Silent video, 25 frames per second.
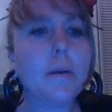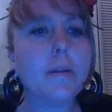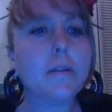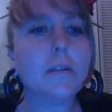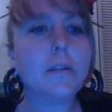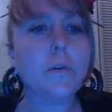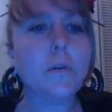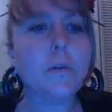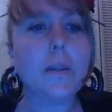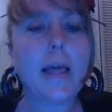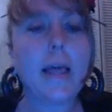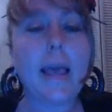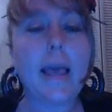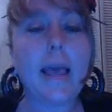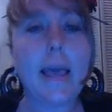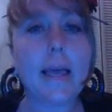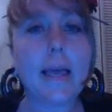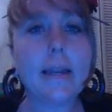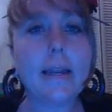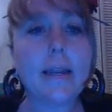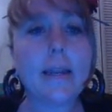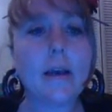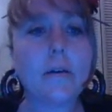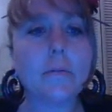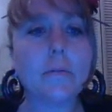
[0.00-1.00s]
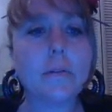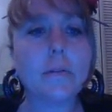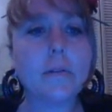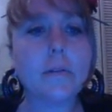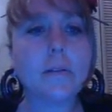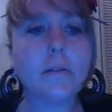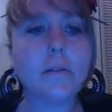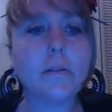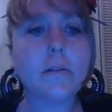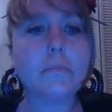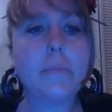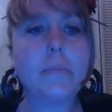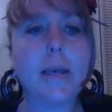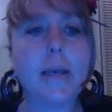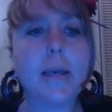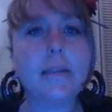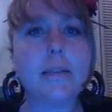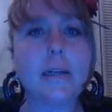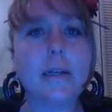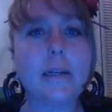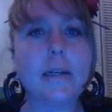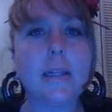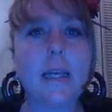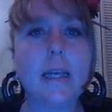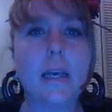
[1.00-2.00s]
So the handouts,
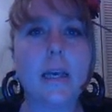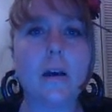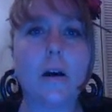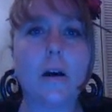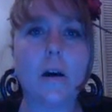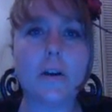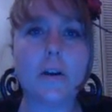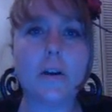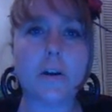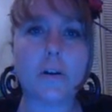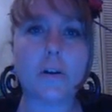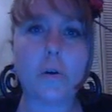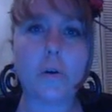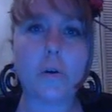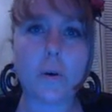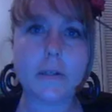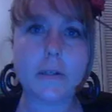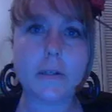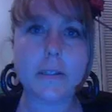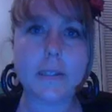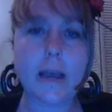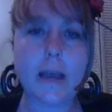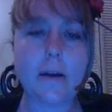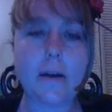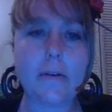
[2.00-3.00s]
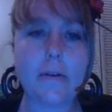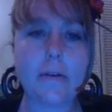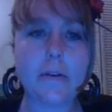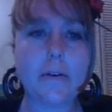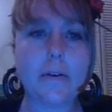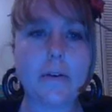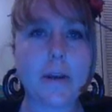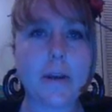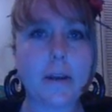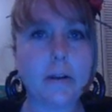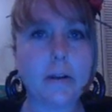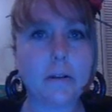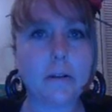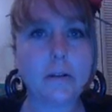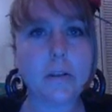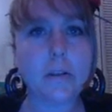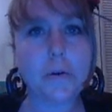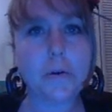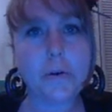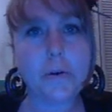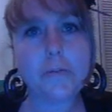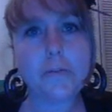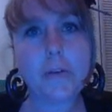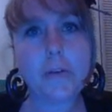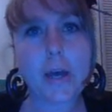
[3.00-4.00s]
basically on your course calendar, it'll
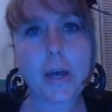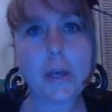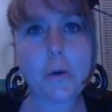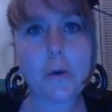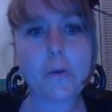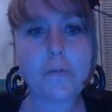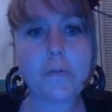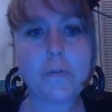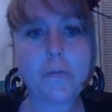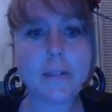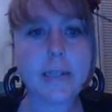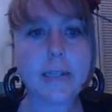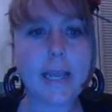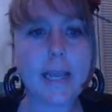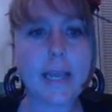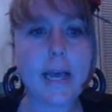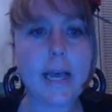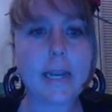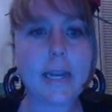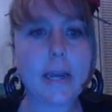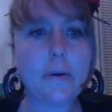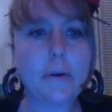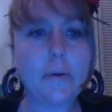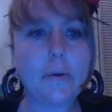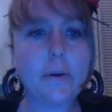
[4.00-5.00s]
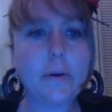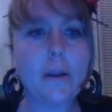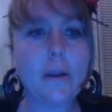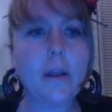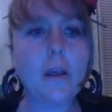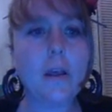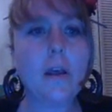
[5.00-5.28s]
notify you if it's a handout,